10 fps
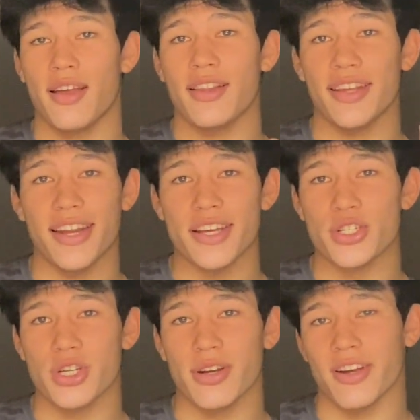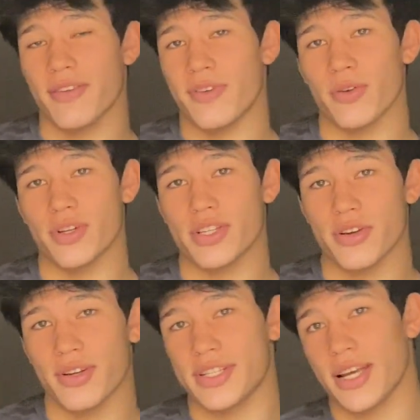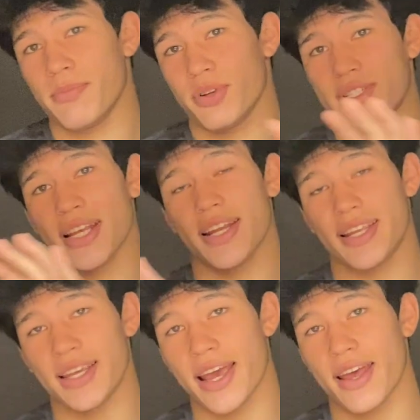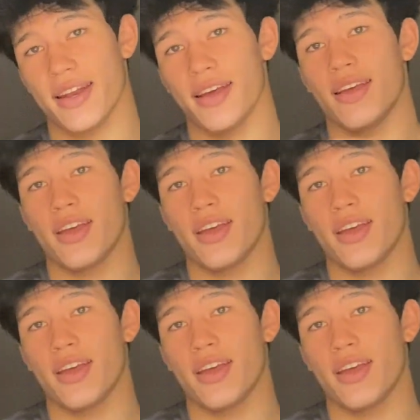The next year, if it returned 10% again,